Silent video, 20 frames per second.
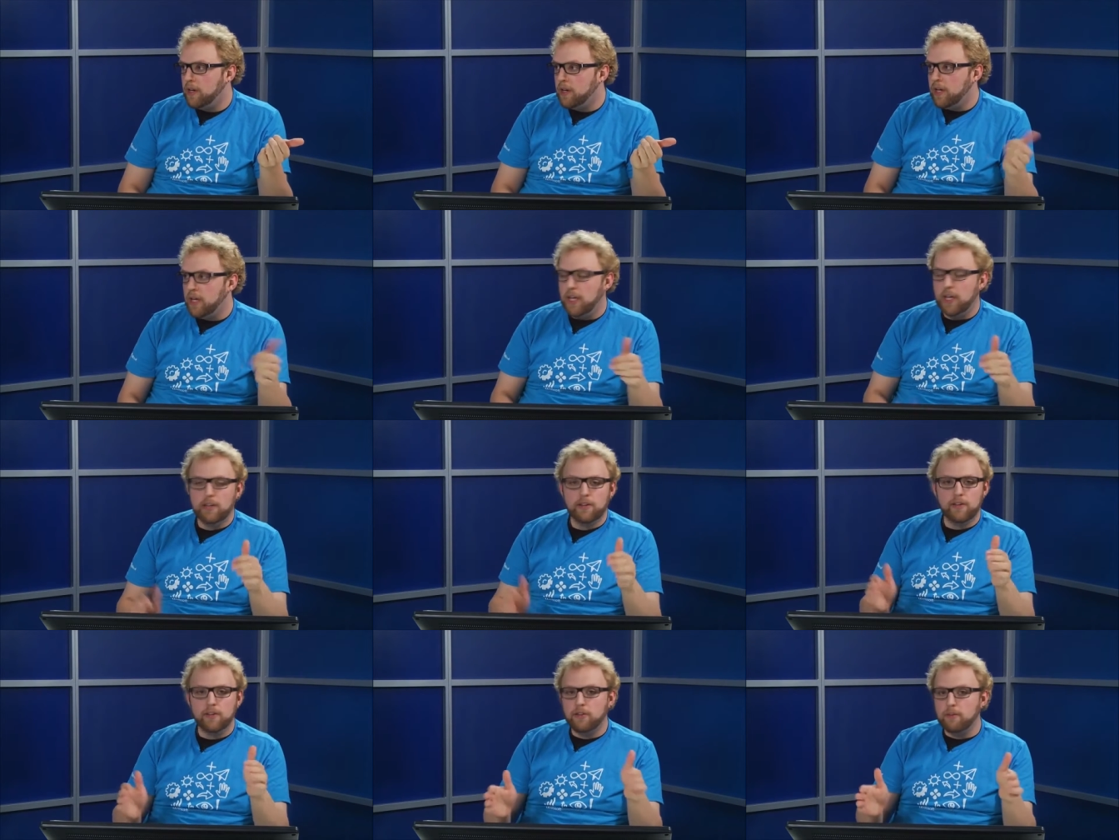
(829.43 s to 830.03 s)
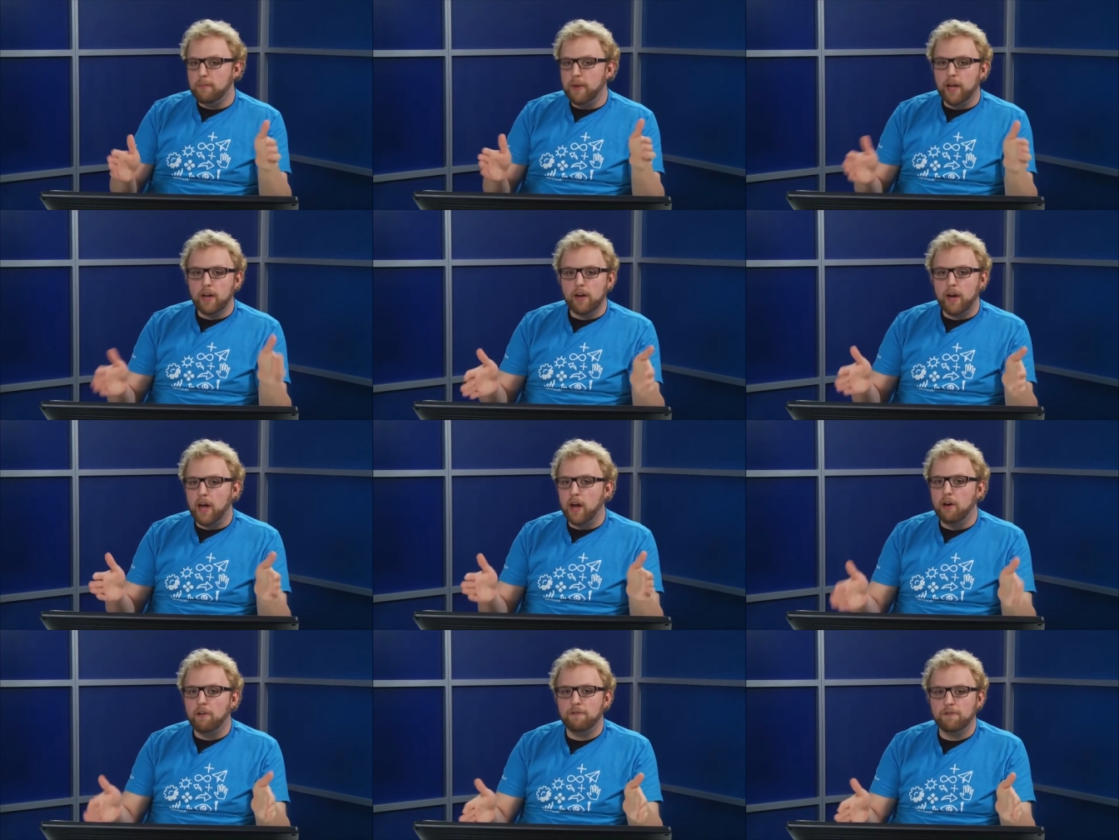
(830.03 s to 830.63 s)
it doesn't matter
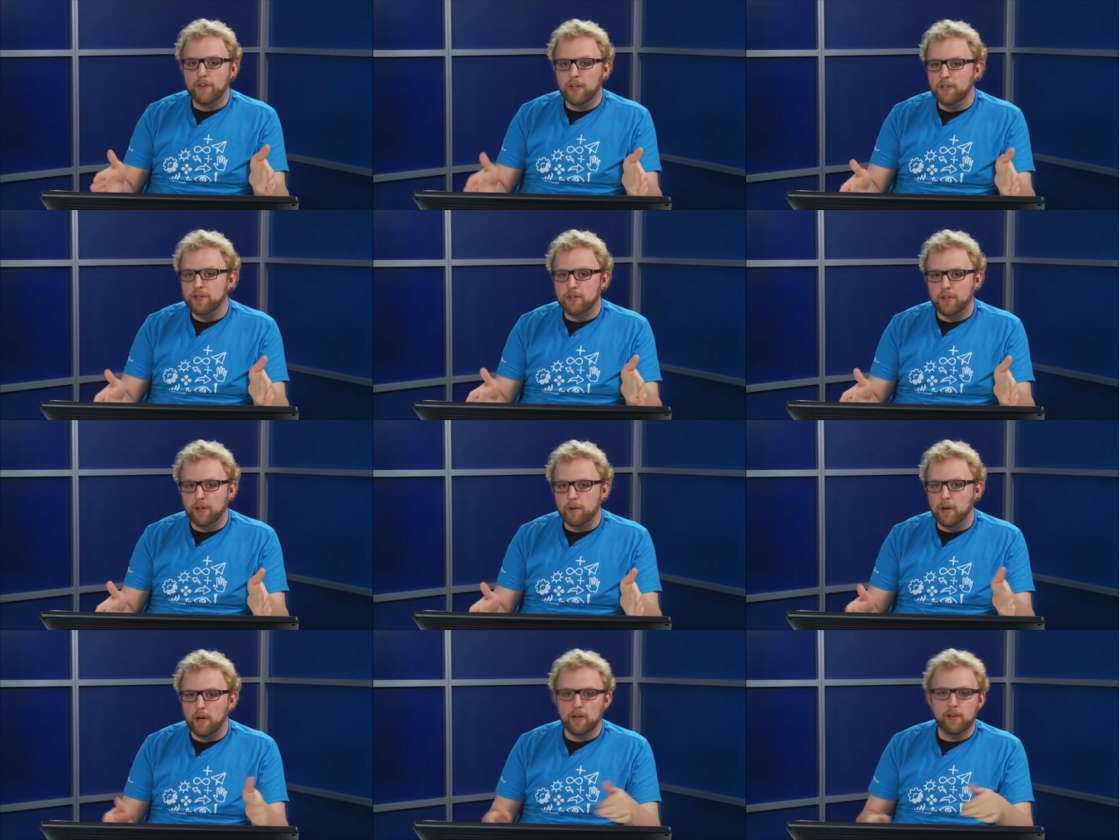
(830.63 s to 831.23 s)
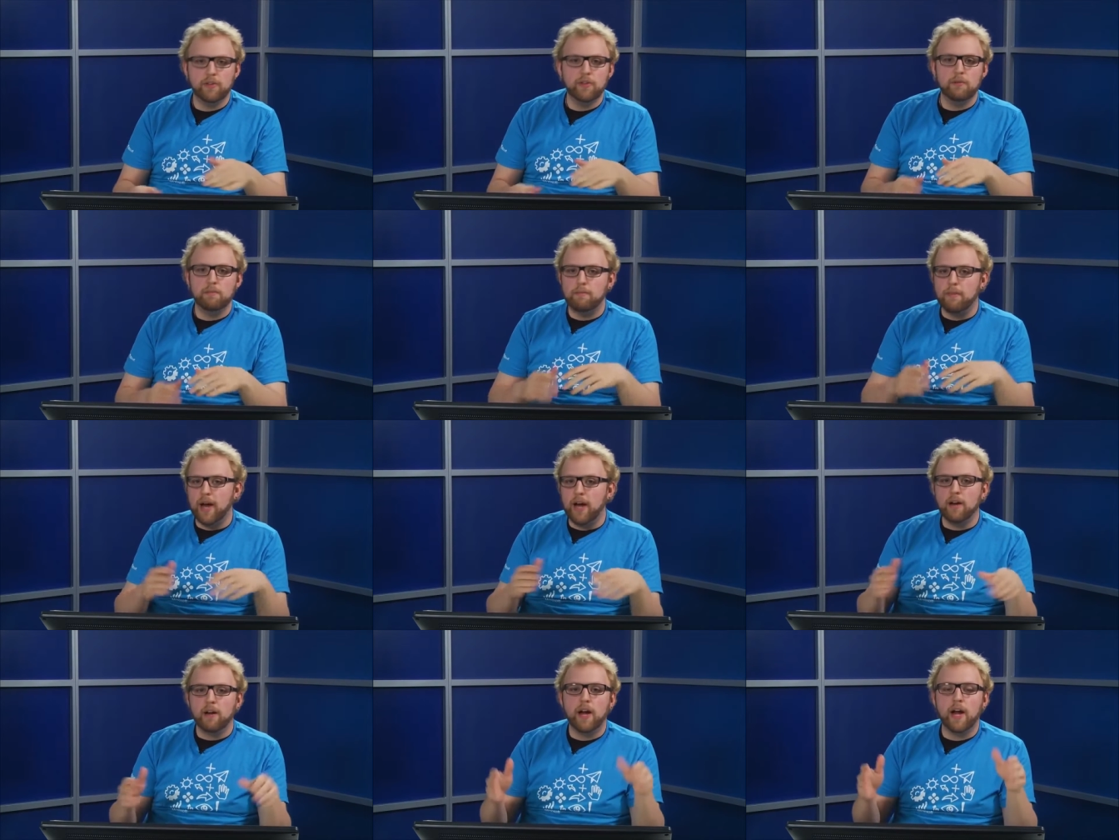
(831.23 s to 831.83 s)
how featured you are. It doesn't
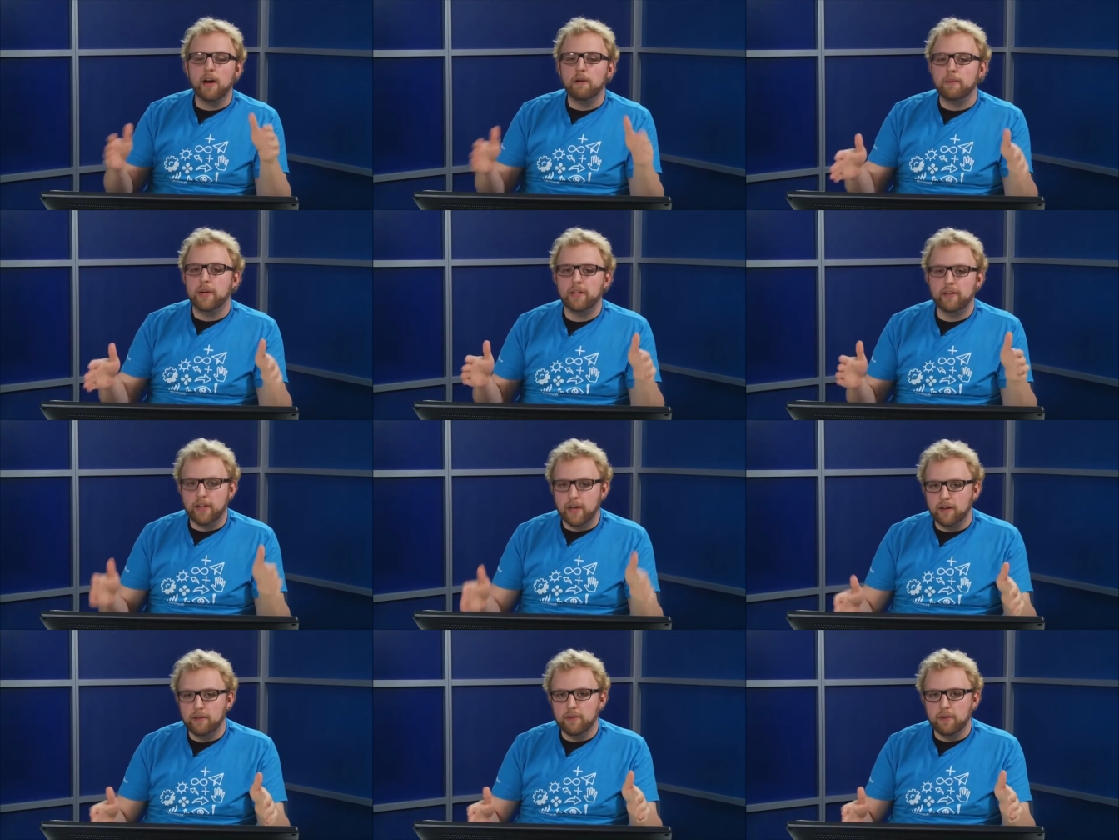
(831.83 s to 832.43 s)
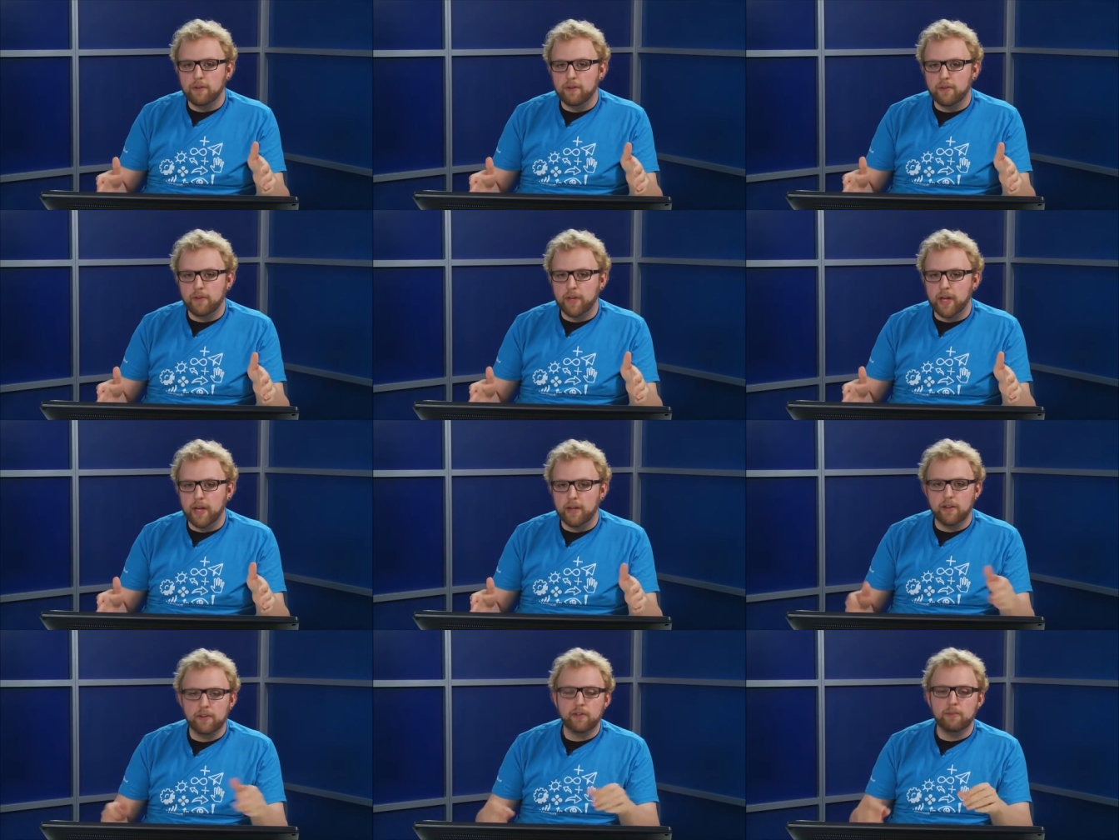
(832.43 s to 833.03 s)
matter how many downloads you
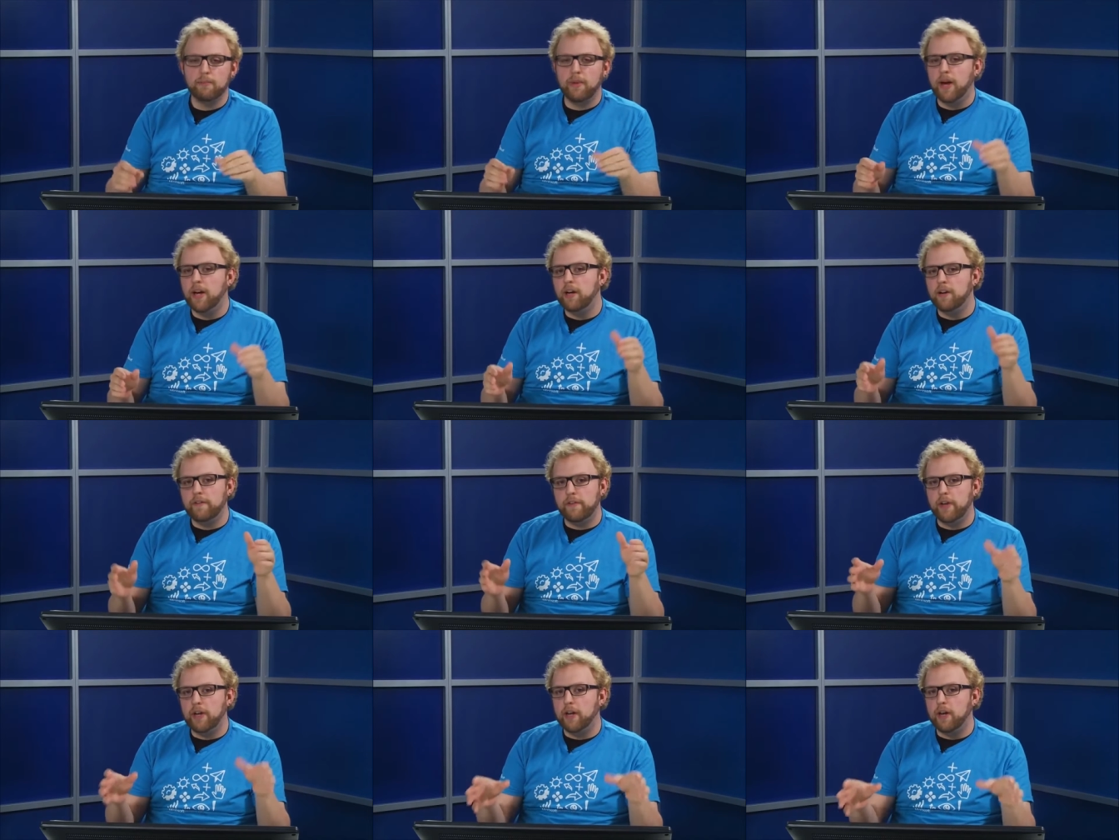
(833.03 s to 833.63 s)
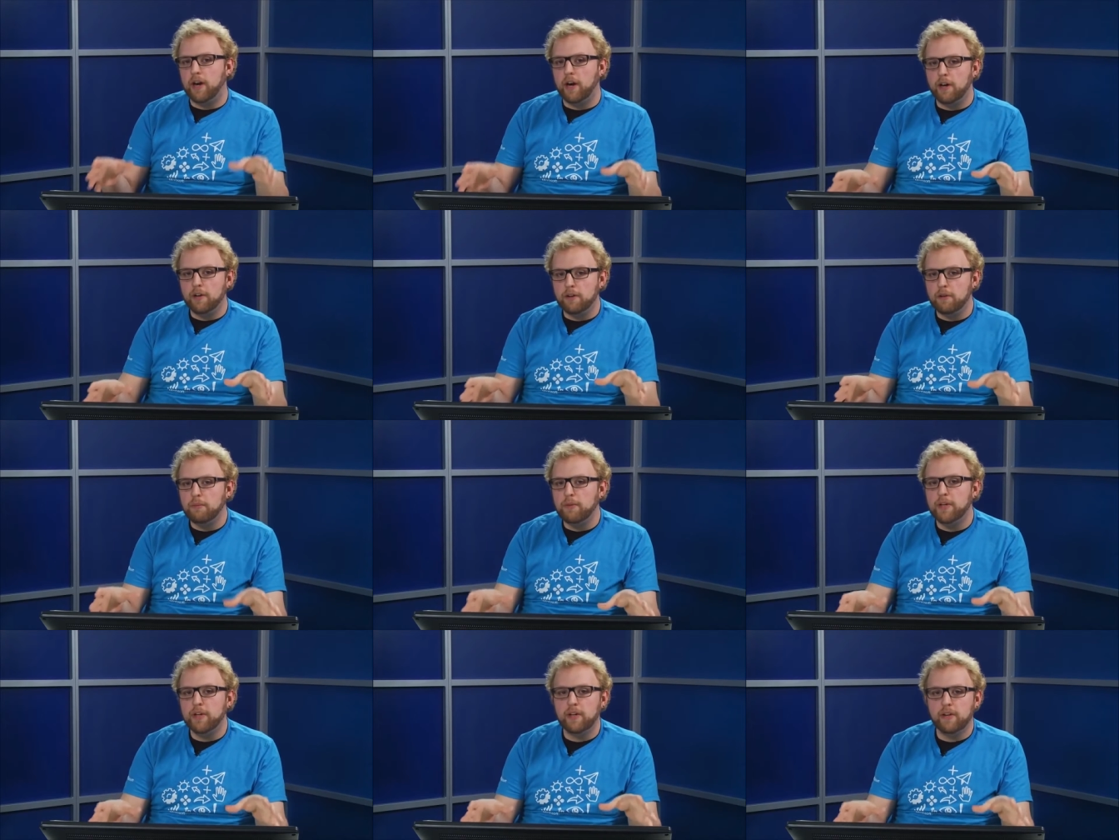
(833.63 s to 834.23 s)
get. It doesn't matter if you get one
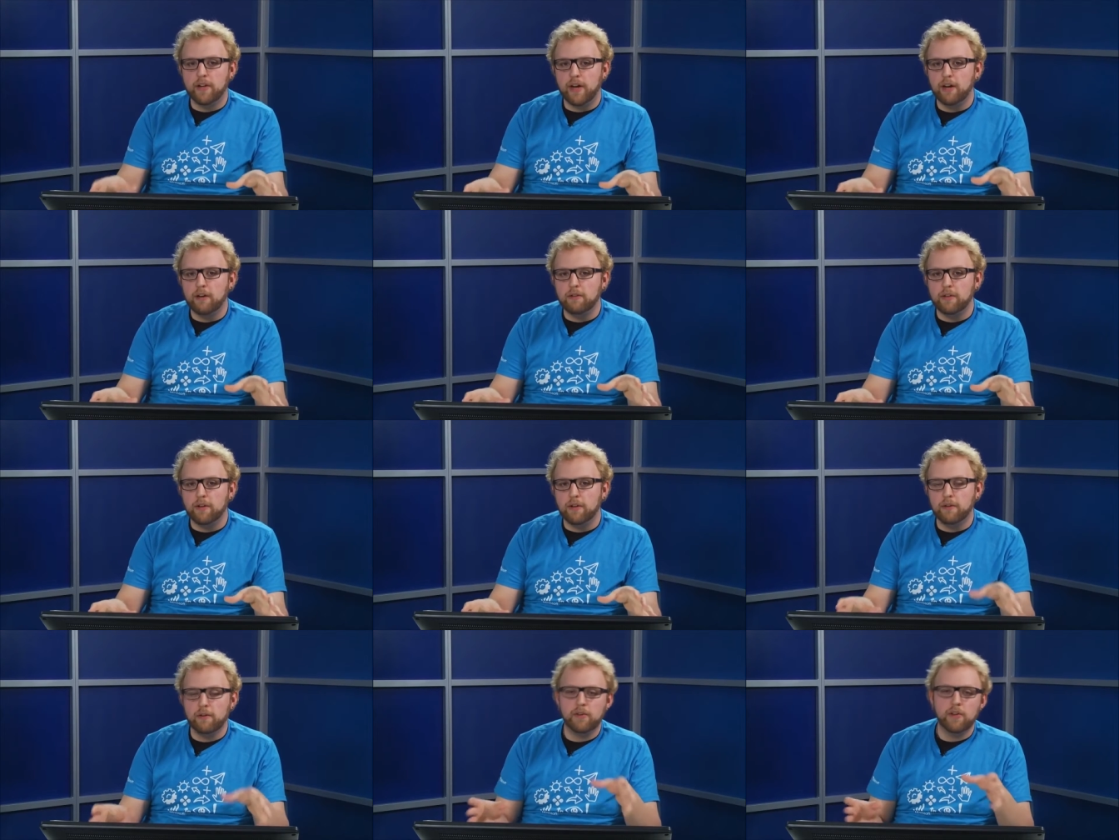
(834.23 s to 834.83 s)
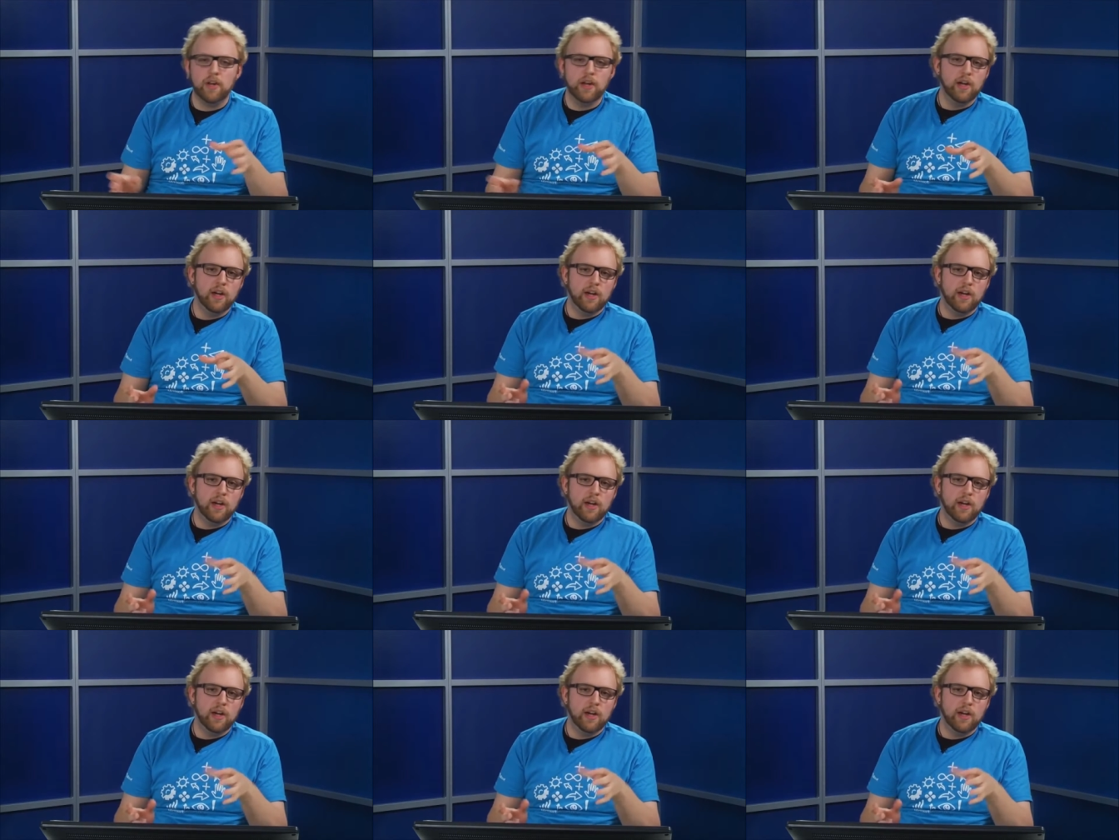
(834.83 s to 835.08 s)
hundred million downloads.